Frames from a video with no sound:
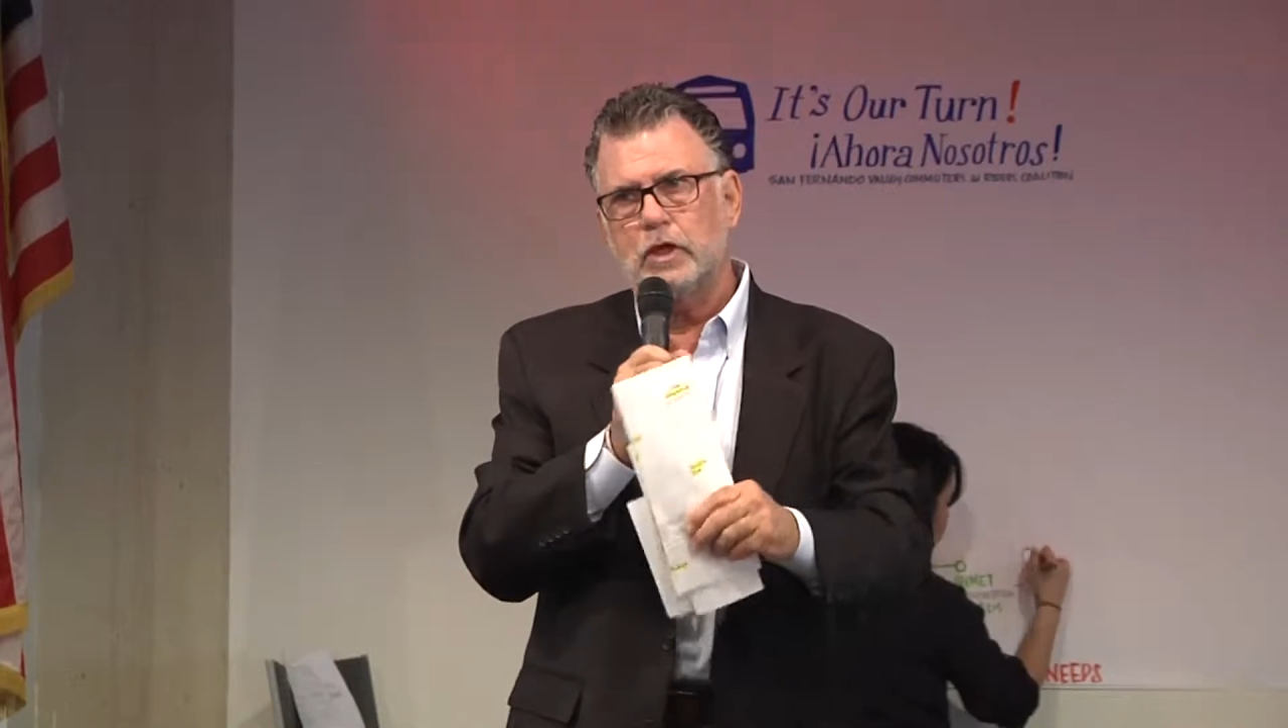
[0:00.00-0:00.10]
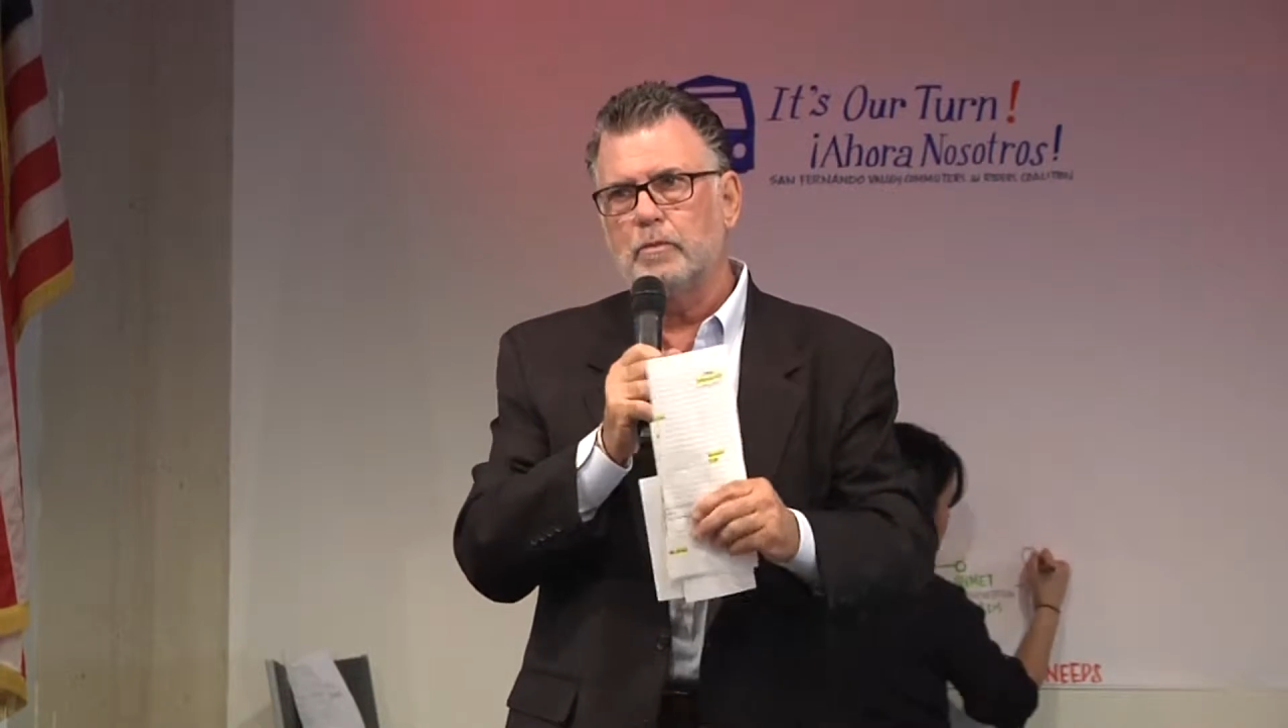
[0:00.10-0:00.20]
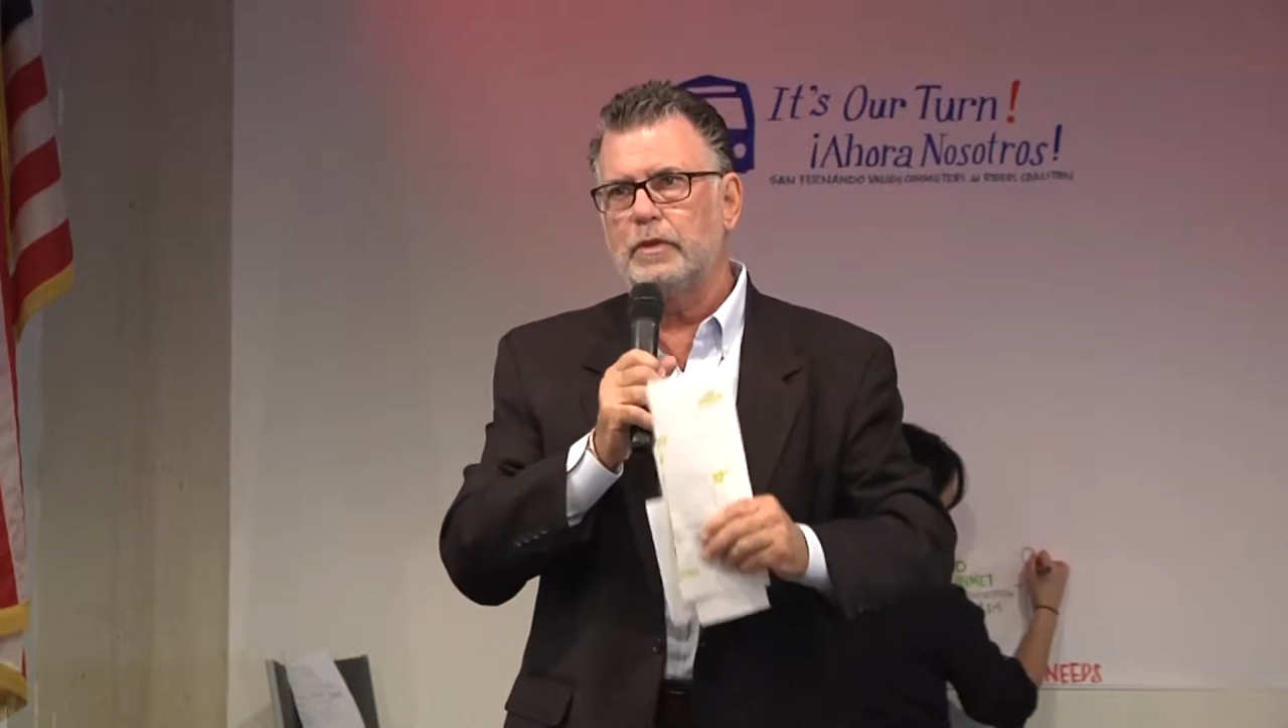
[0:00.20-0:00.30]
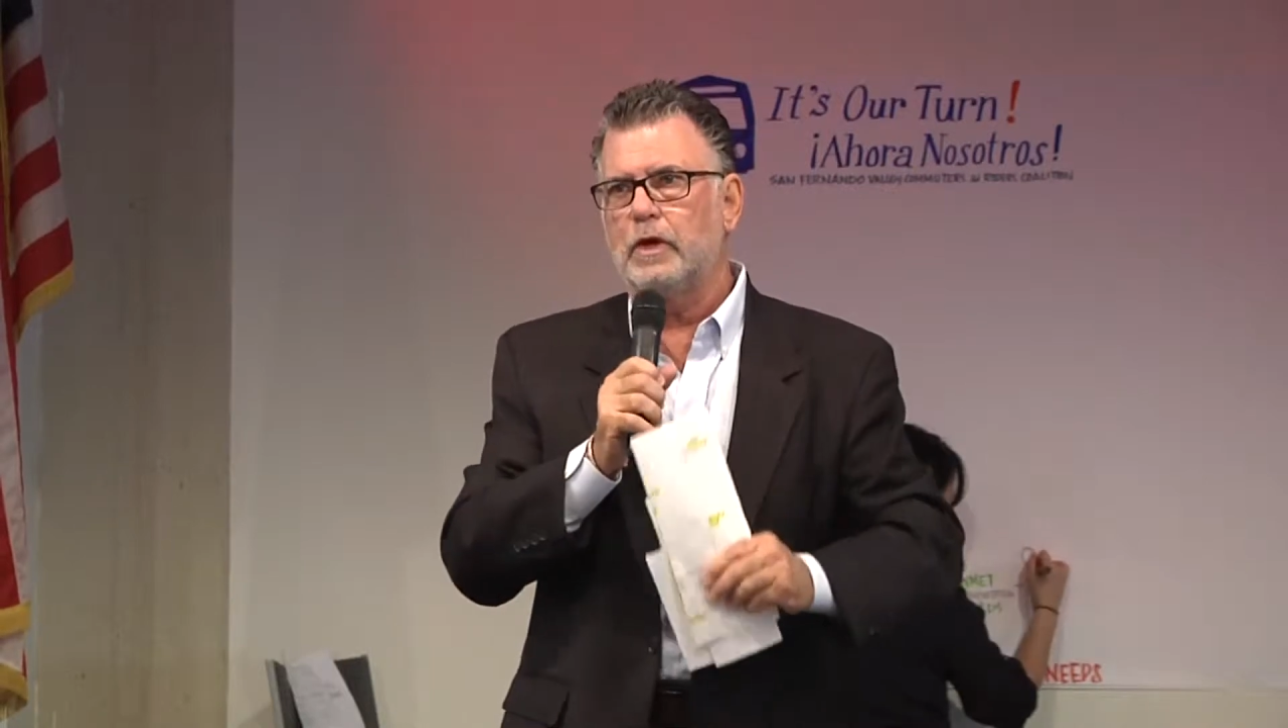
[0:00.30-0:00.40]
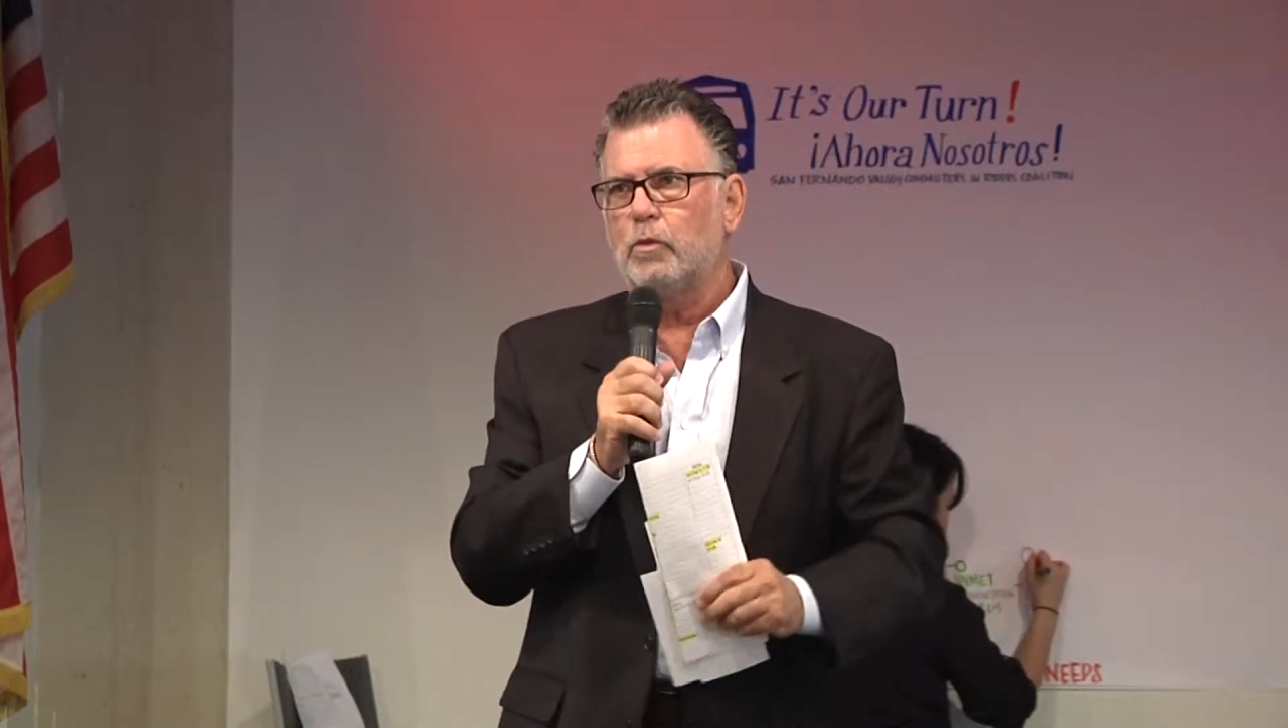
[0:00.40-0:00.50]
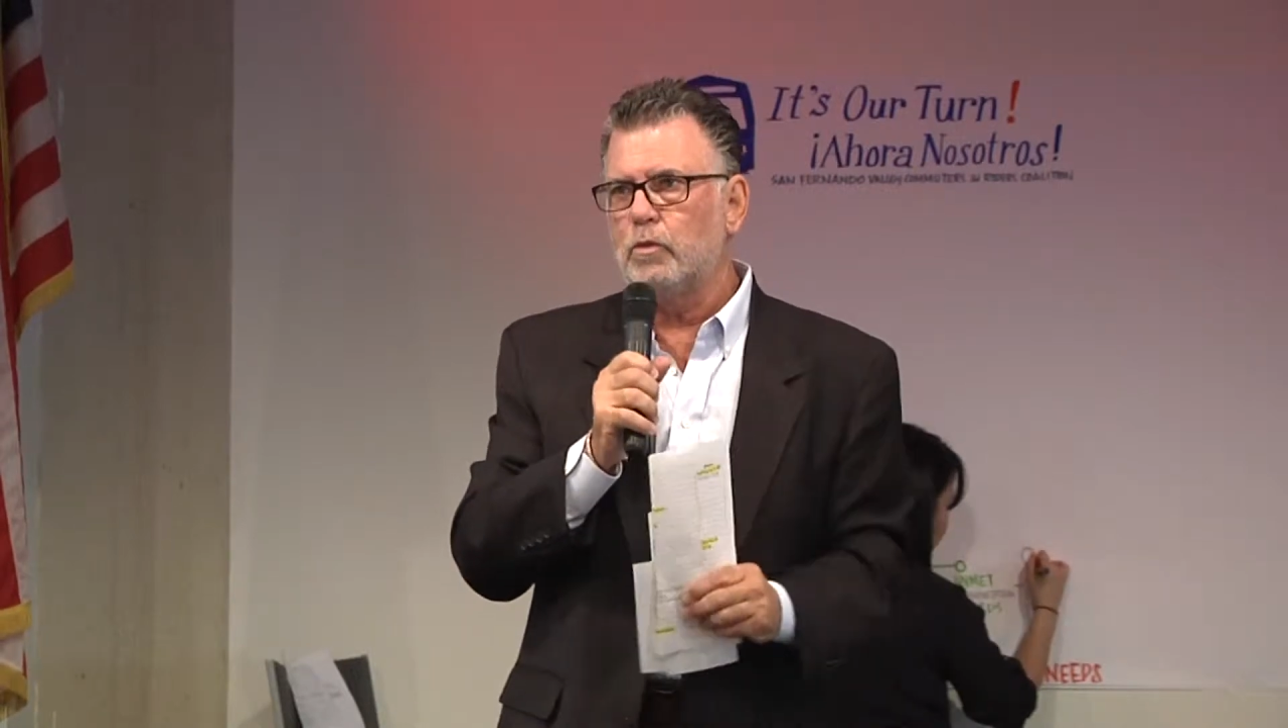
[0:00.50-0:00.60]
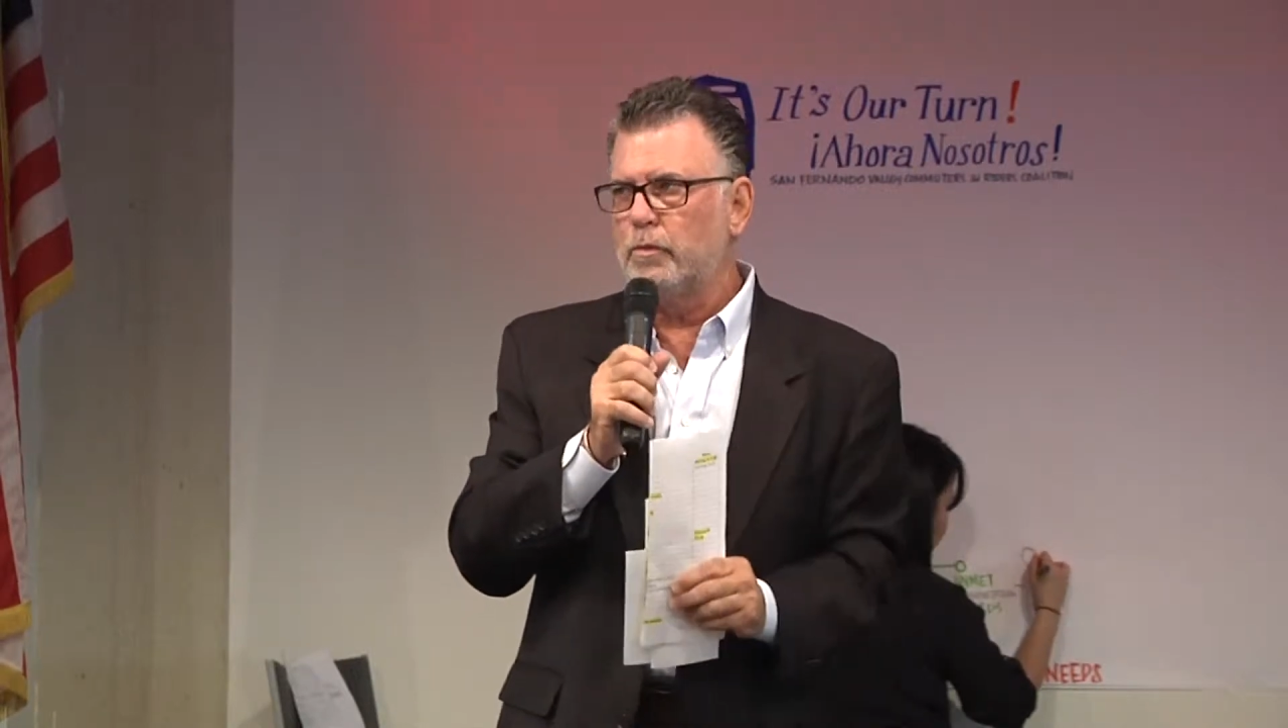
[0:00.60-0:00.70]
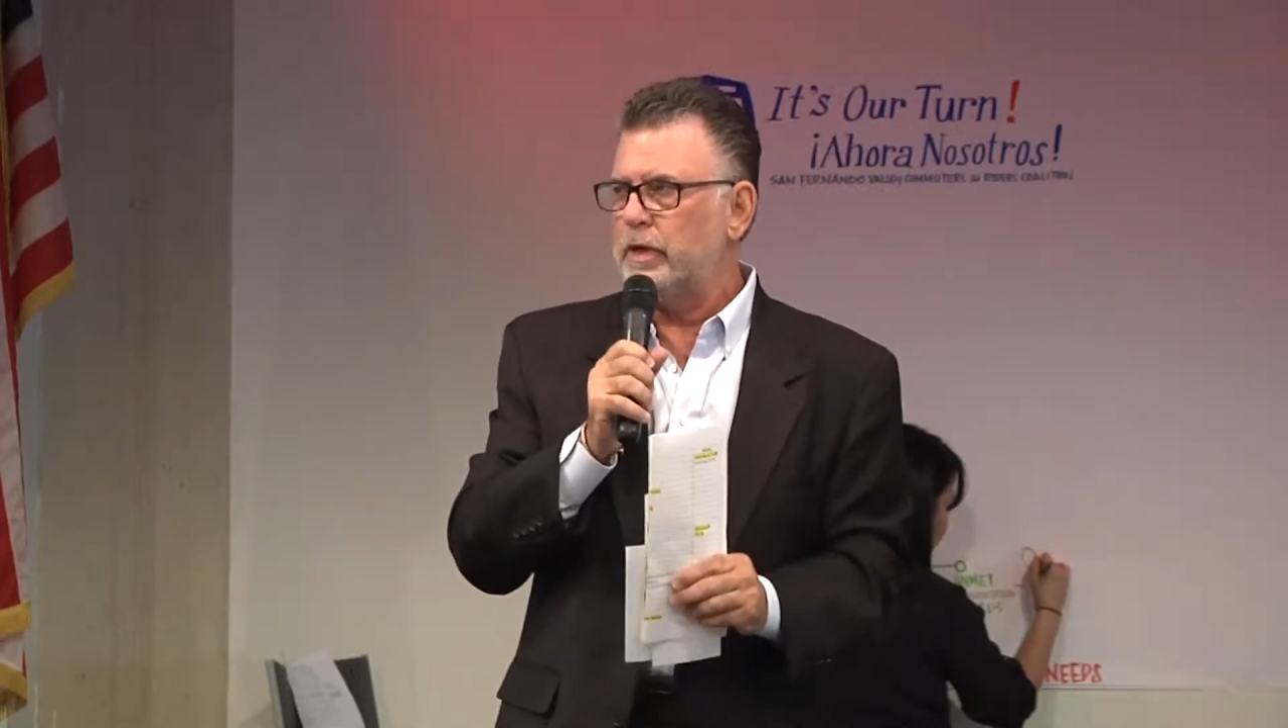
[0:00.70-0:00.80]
gentlemen that we